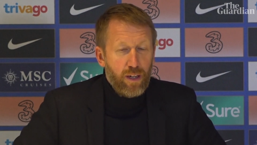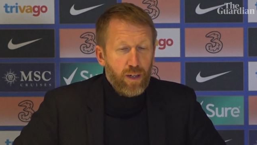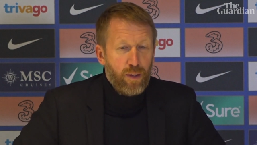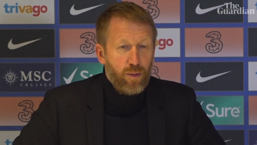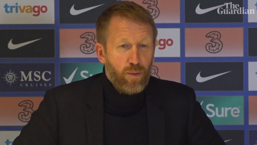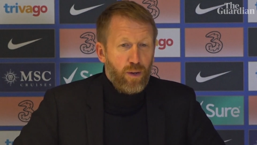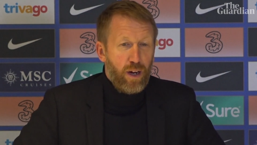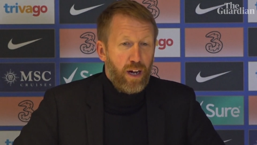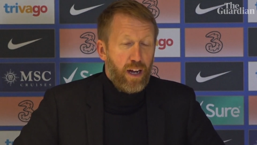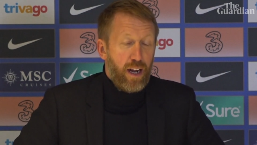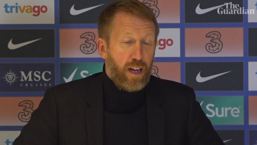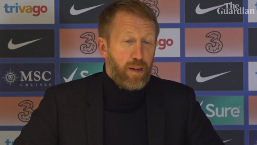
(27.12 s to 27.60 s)

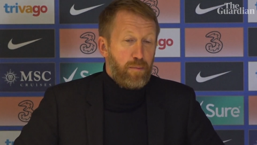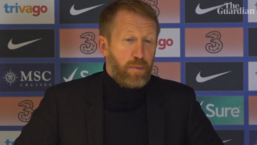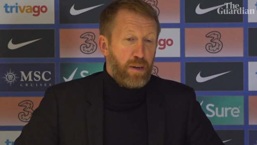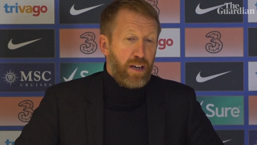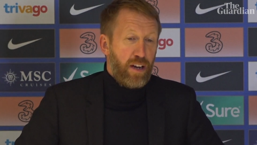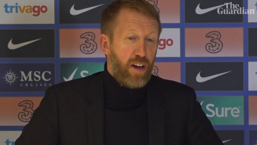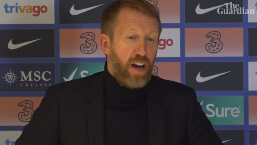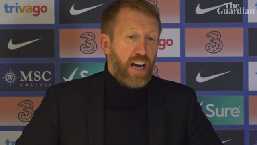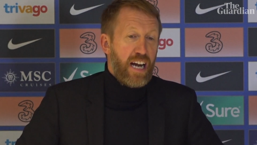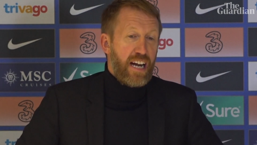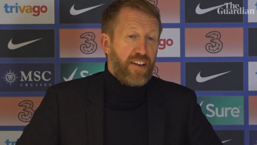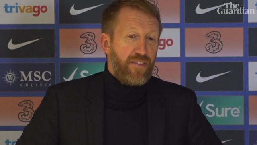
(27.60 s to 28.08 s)
Well, I'd be
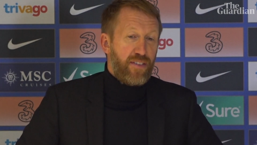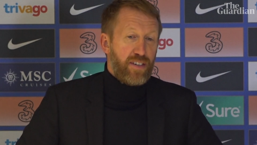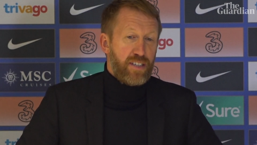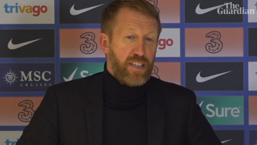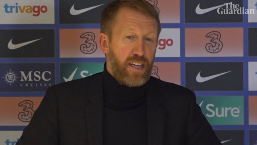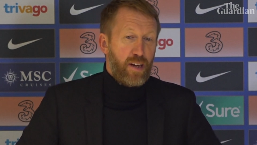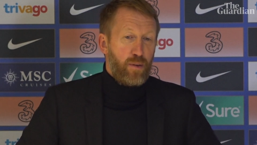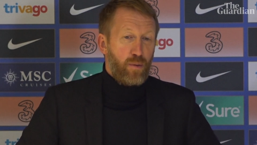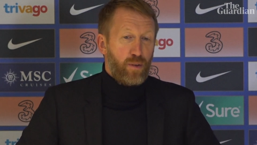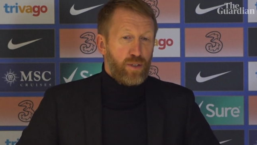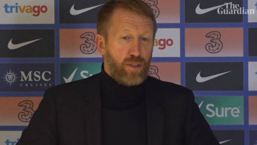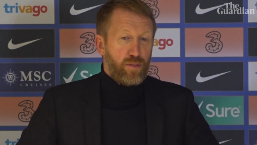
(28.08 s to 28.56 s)
lying if I
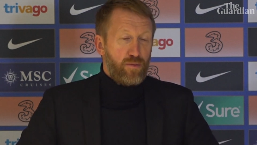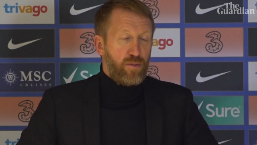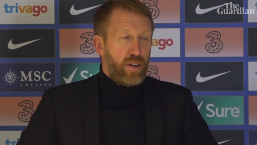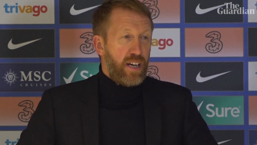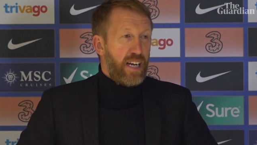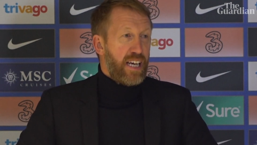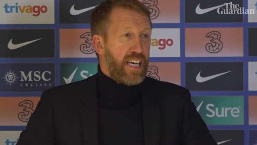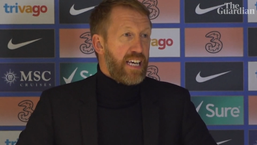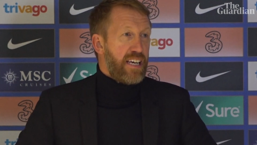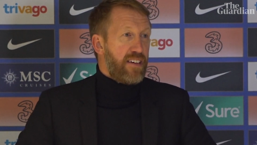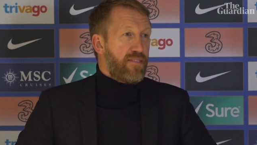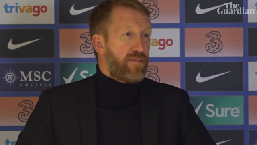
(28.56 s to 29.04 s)
said I wasn't
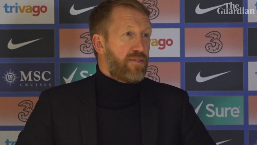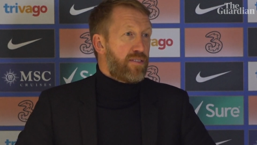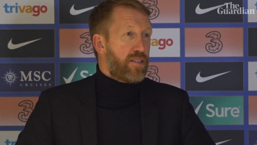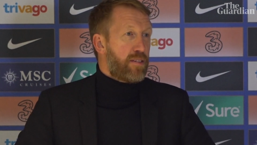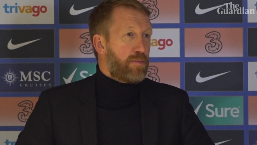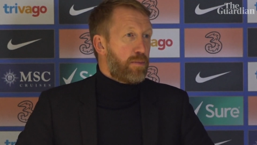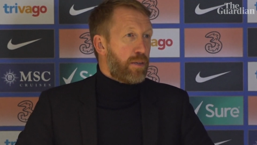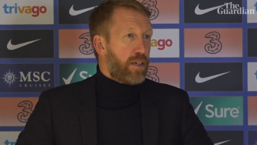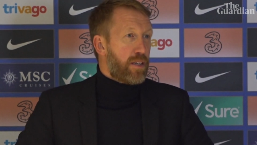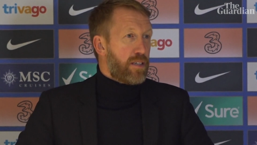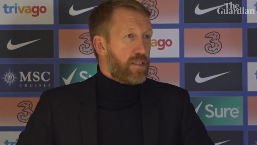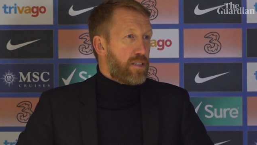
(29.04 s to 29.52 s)

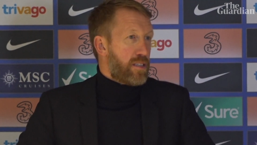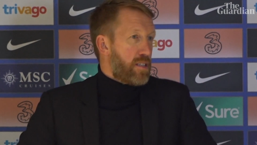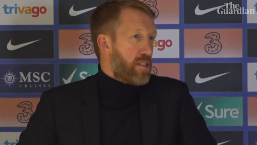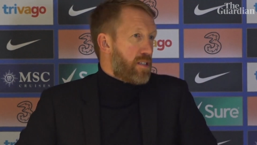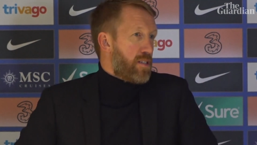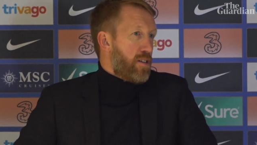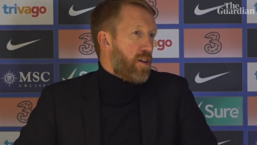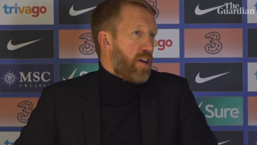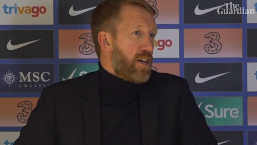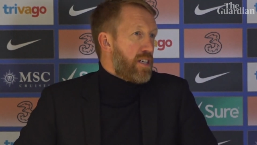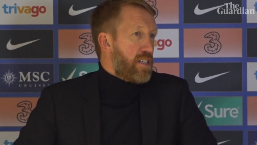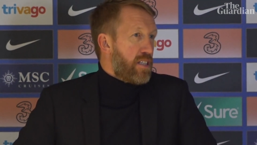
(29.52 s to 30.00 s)
relieved, because
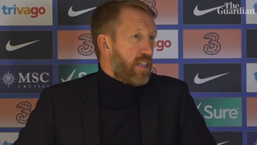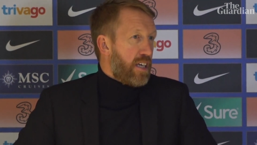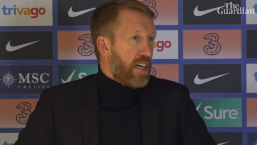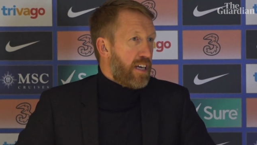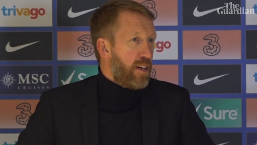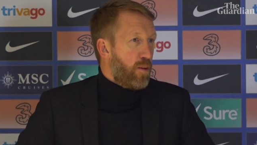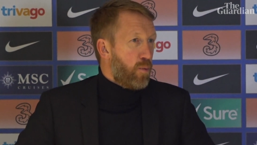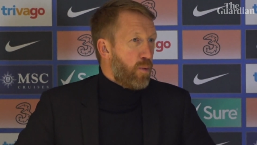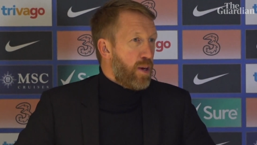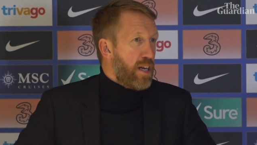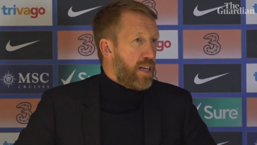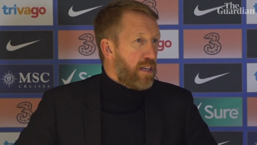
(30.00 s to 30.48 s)
it's nice to get
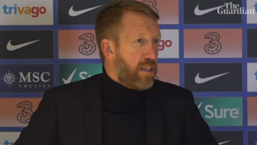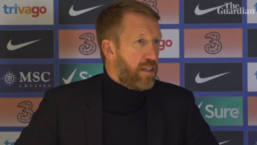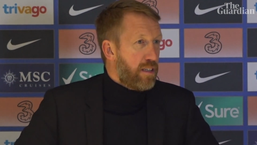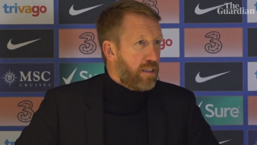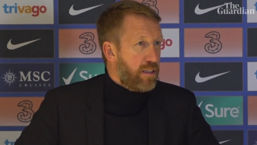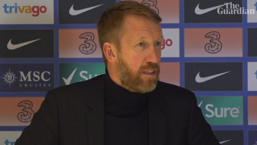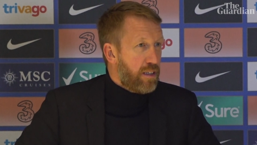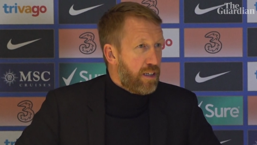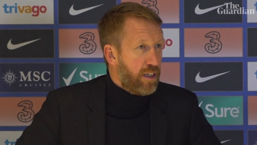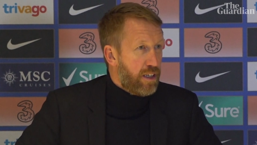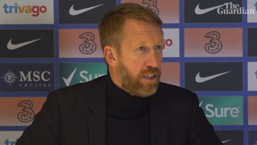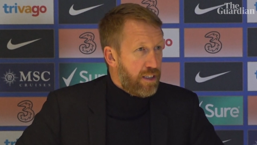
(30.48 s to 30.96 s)
a win.
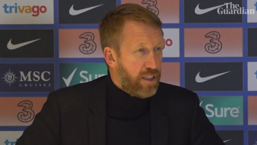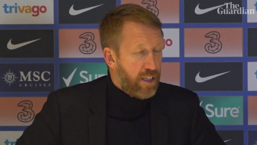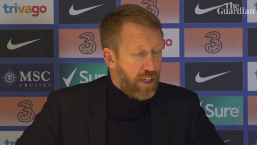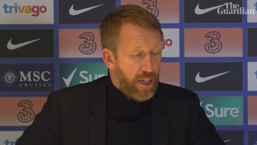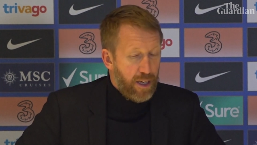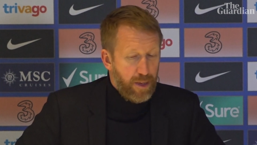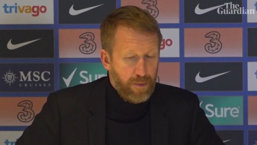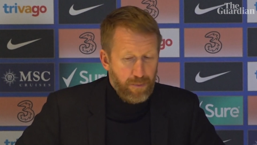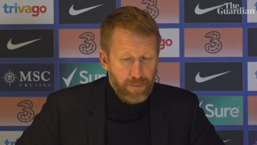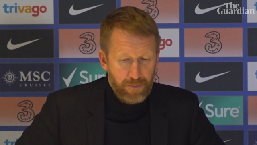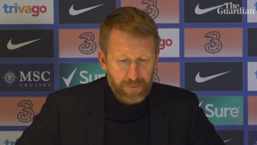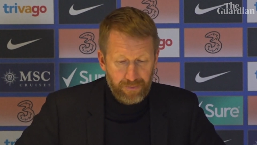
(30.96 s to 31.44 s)

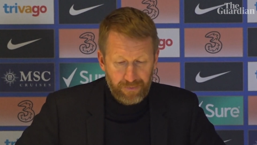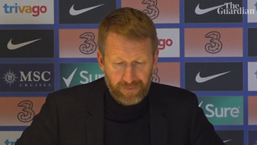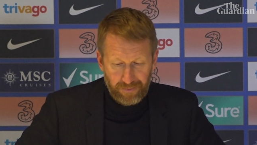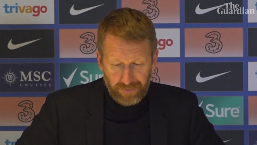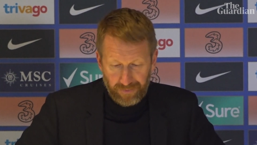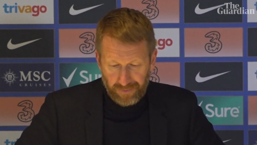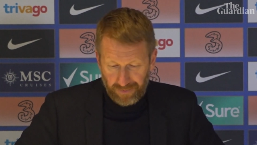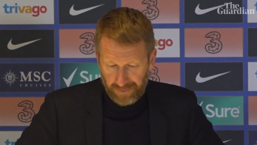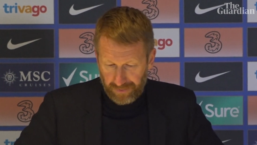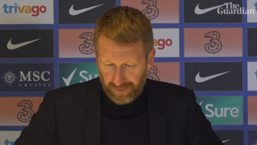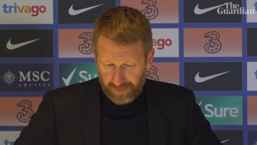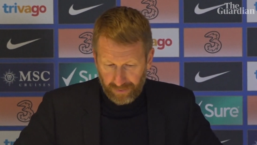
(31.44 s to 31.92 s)
And
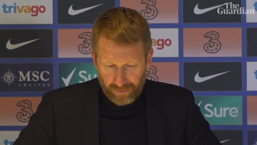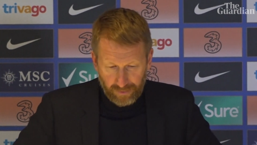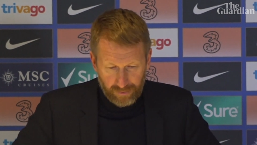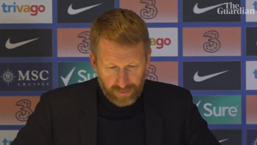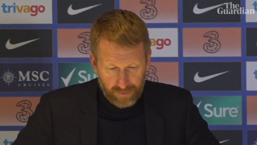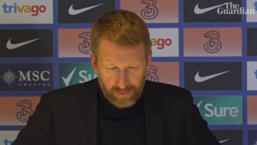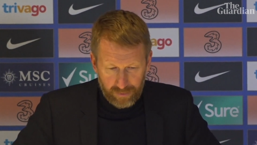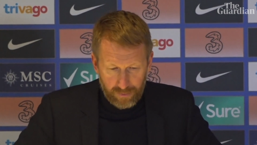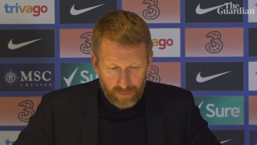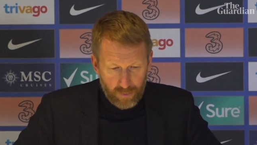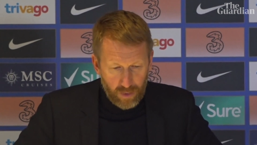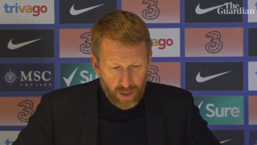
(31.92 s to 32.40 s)

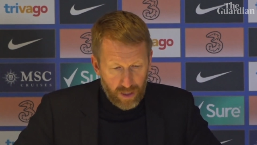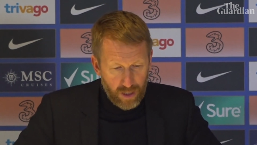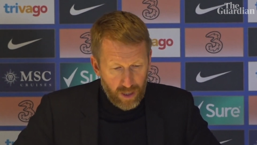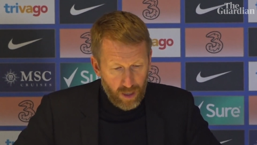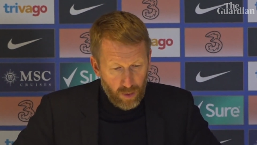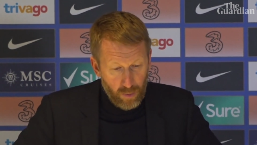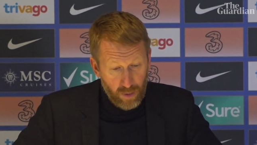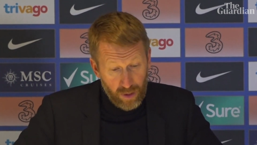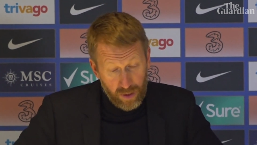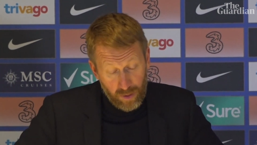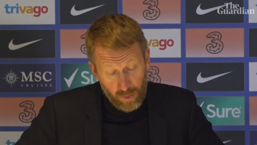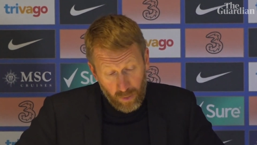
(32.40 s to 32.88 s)

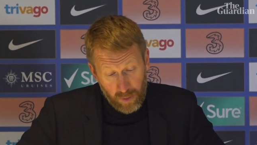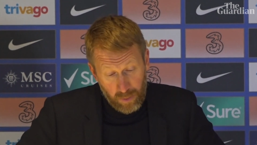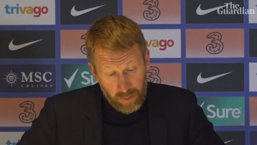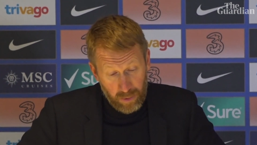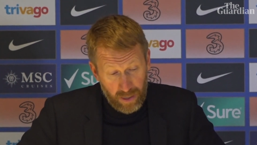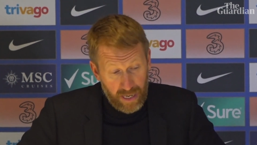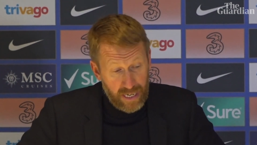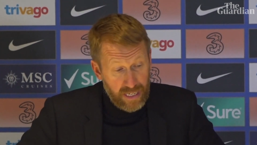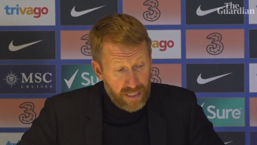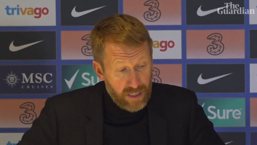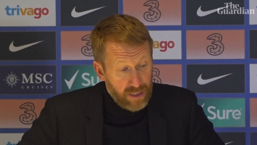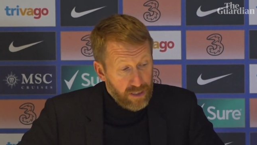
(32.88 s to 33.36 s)
I thought we
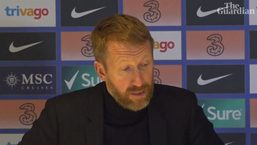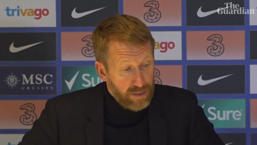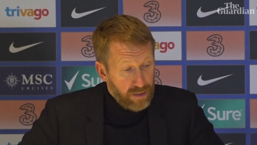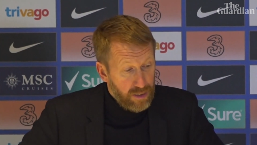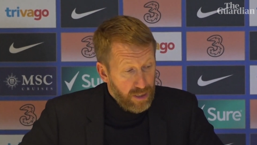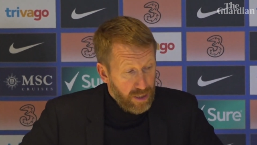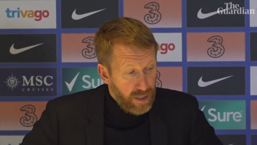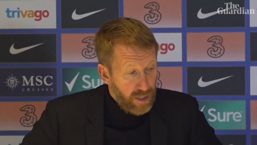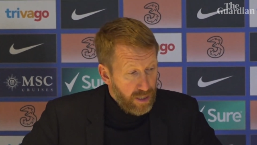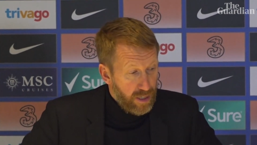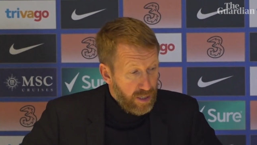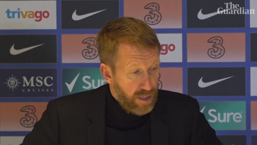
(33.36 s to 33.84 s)
played
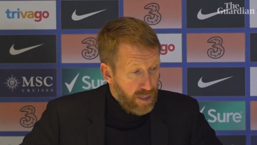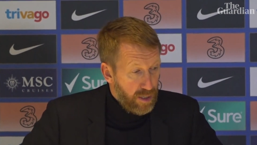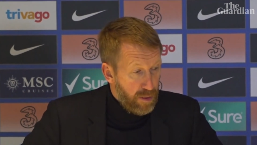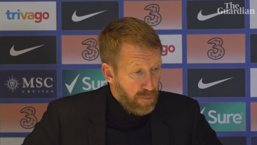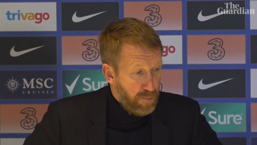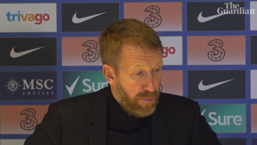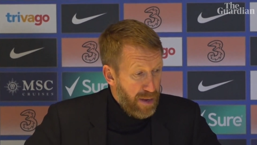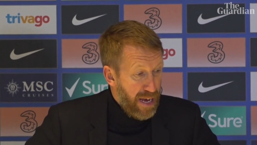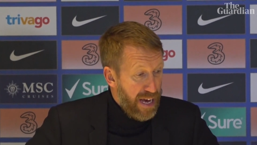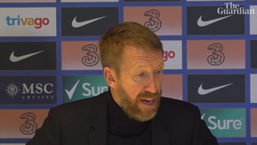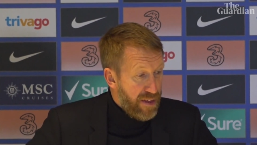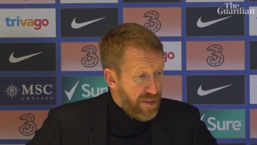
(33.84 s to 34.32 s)

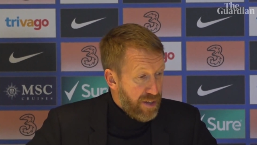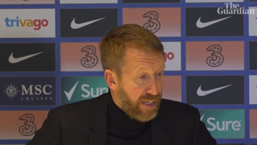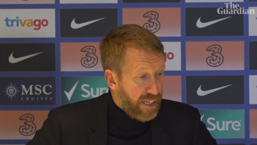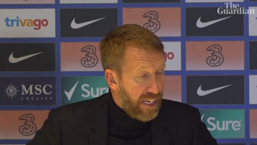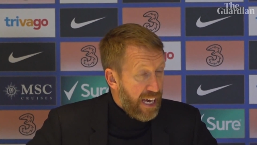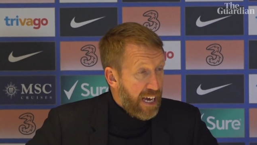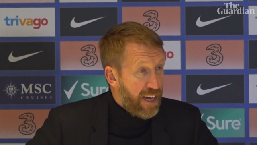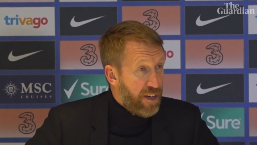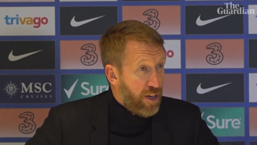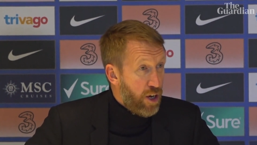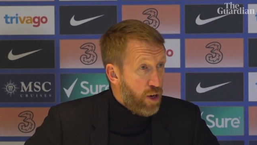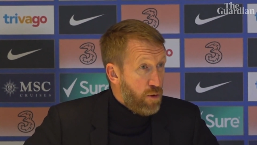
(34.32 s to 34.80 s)
better than
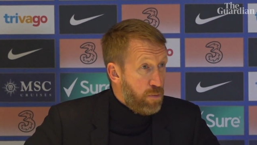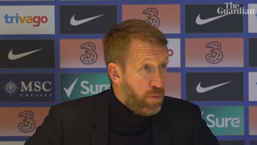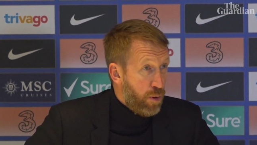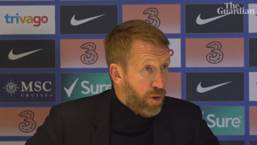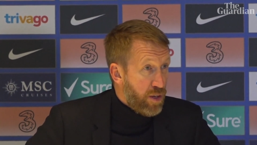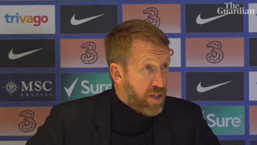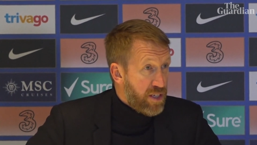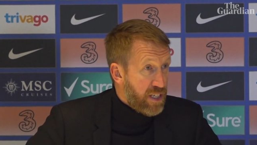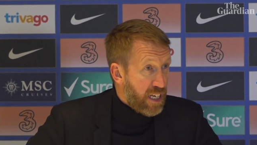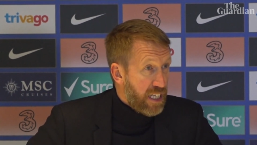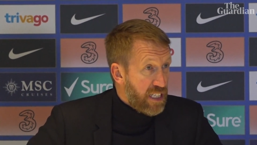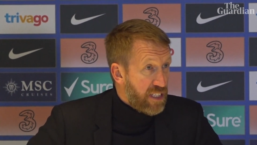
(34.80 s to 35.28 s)
getting no
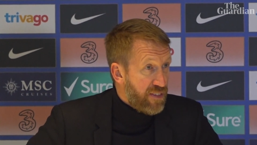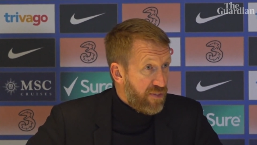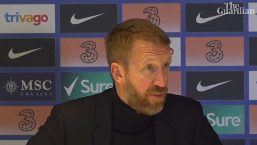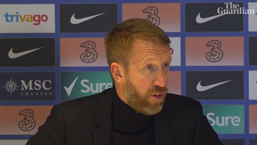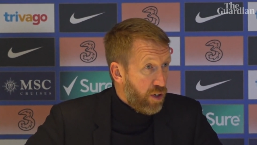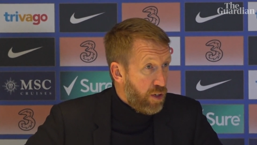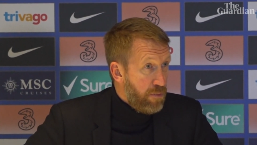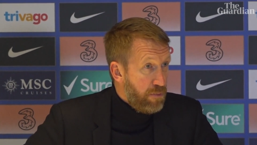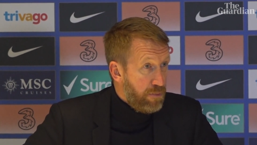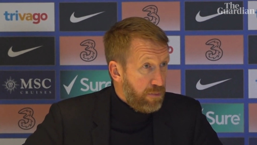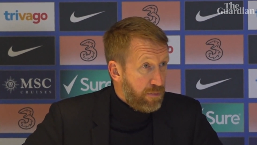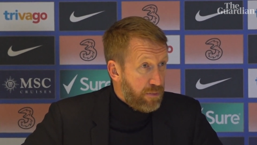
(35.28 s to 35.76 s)
points against
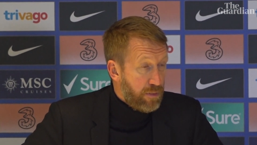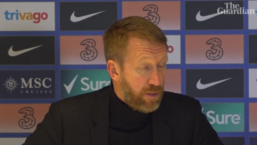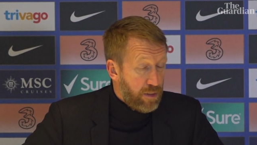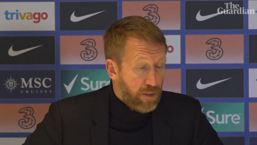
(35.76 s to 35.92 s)
Fulham.